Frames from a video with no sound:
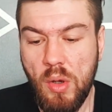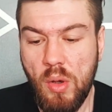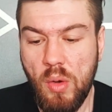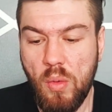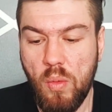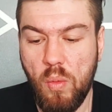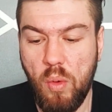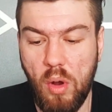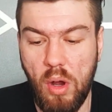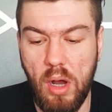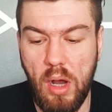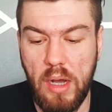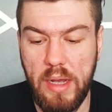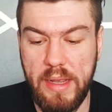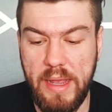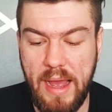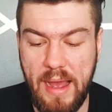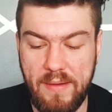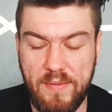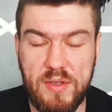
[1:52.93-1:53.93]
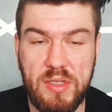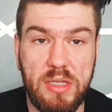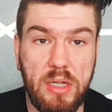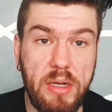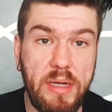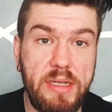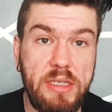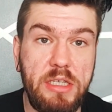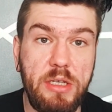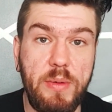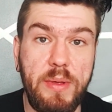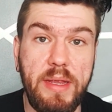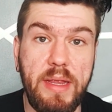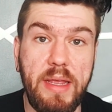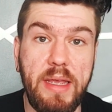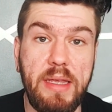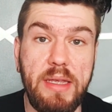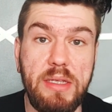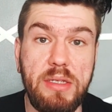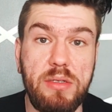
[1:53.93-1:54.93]
What I have started doing
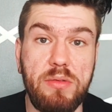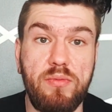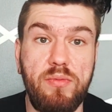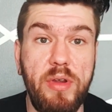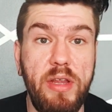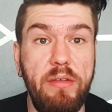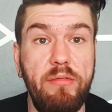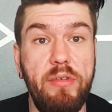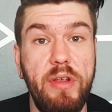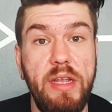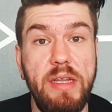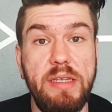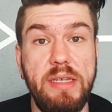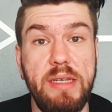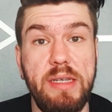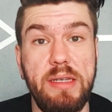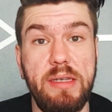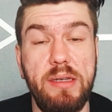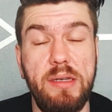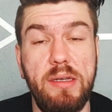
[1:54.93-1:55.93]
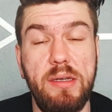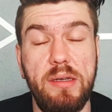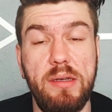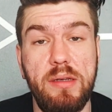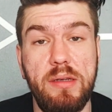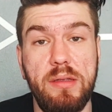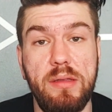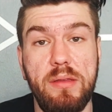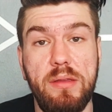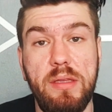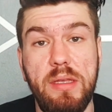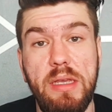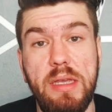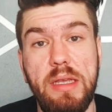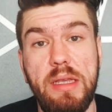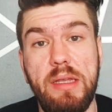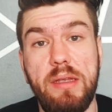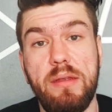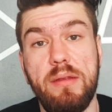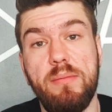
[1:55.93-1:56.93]
is rereading
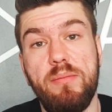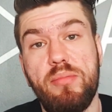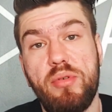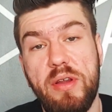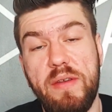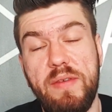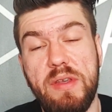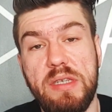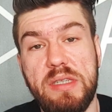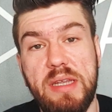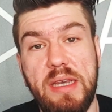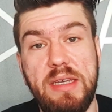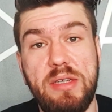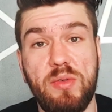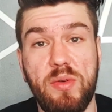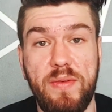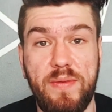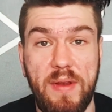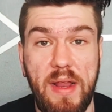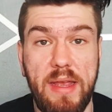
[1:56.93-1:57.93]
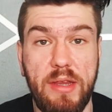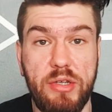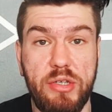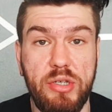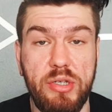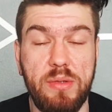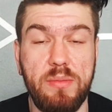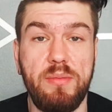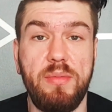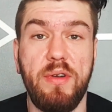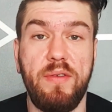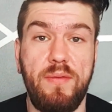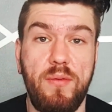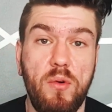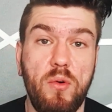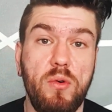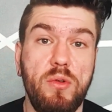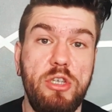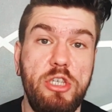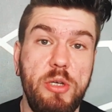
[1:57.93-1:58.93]
the previous day's reflection
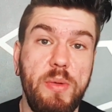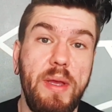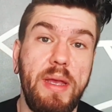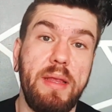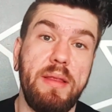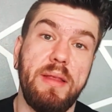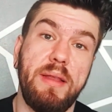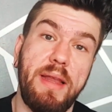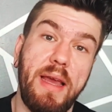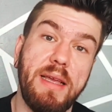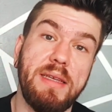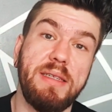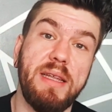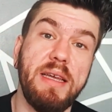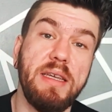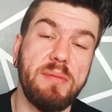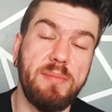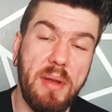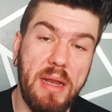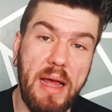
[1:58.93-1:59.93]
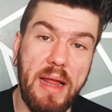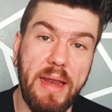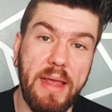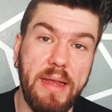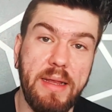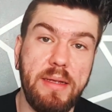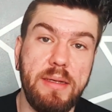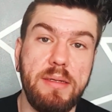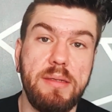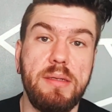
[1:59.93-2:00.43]
before doing the next day's planning.